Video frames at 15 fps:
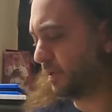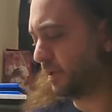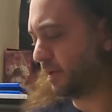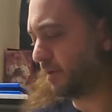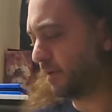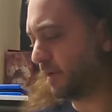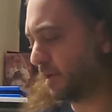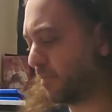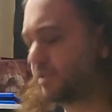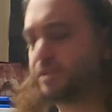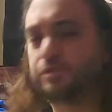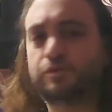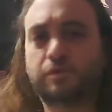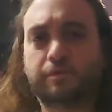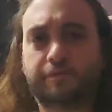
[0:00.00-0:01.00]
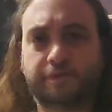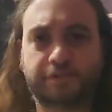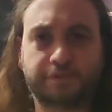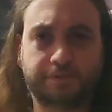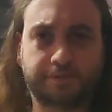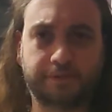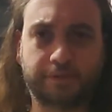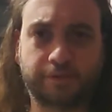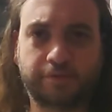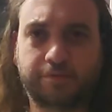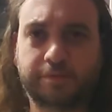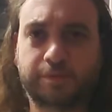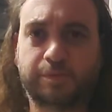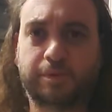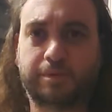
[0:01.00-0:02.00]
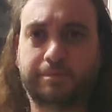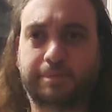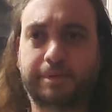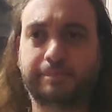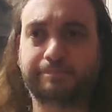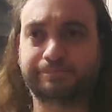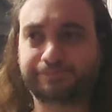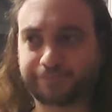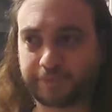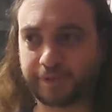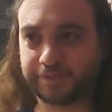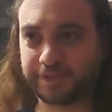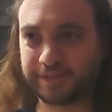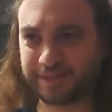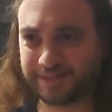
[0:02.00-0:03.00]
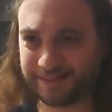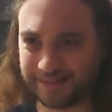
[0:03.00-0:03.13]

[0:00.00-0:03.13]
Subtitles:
You know, I wasn't sure if I should include this one, but I was like,